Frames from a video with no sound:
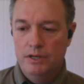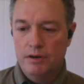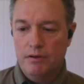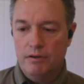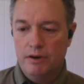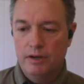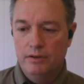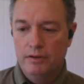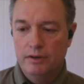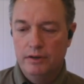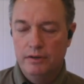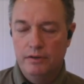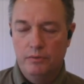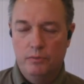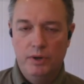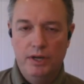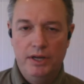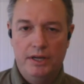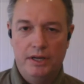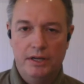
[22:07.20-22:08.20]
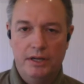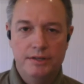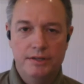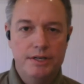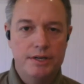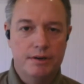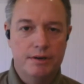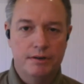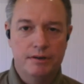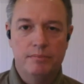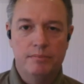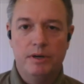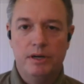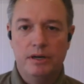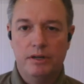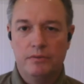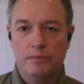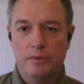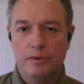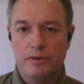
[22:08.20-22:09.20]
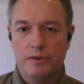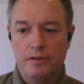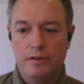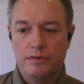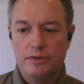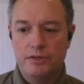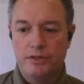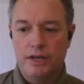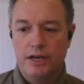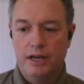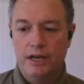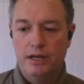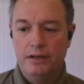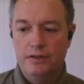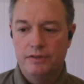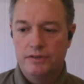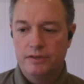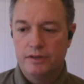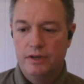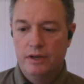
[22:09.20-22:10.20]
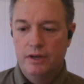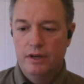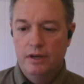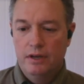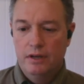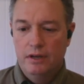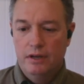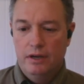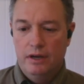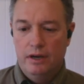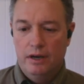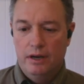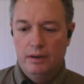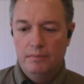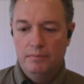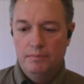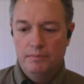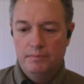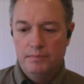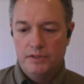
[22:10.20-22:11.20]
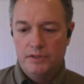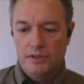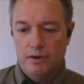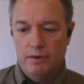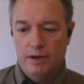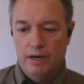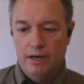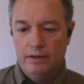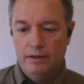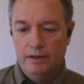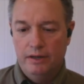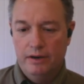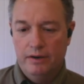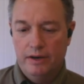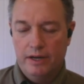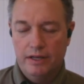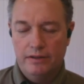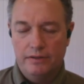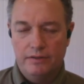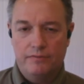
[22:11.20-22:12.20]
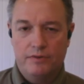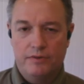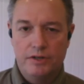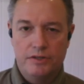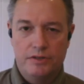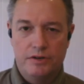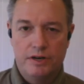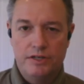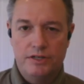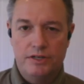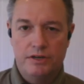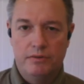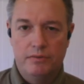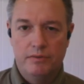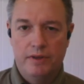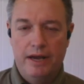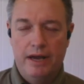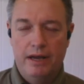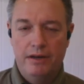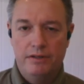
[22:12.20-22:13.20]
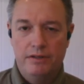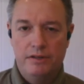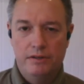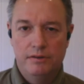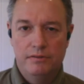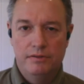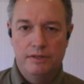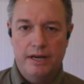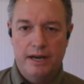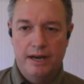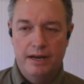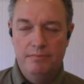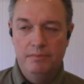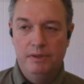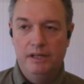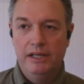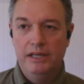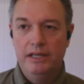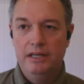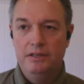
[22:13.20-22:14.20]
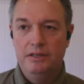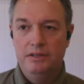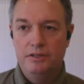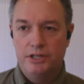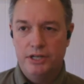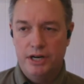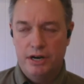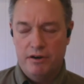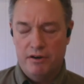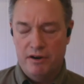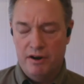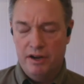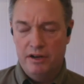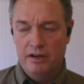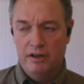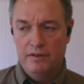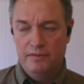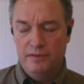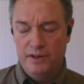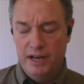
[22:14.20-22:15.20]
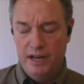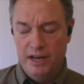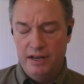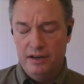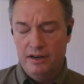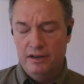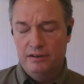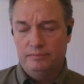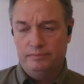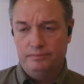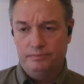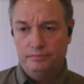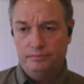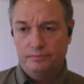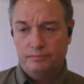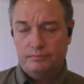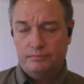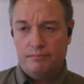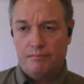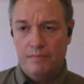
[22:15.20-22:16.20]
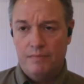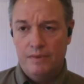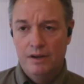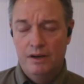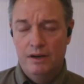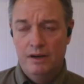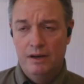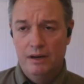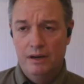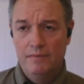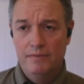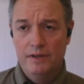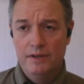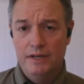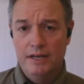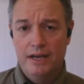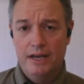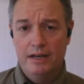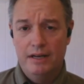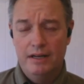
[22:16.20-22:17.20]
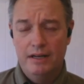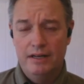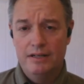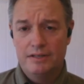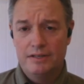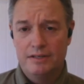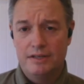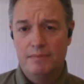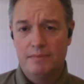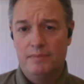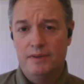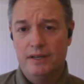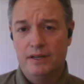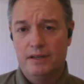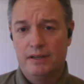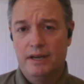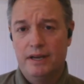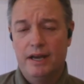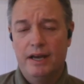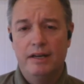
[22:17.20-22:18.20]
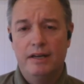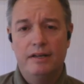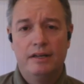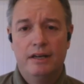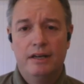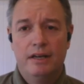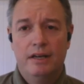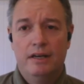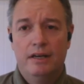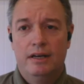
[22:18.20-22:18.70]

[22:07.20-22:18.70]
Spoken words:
during the week and during the month with other states. So I get the frustration on that too. Timely sharing of data, of the data, is something that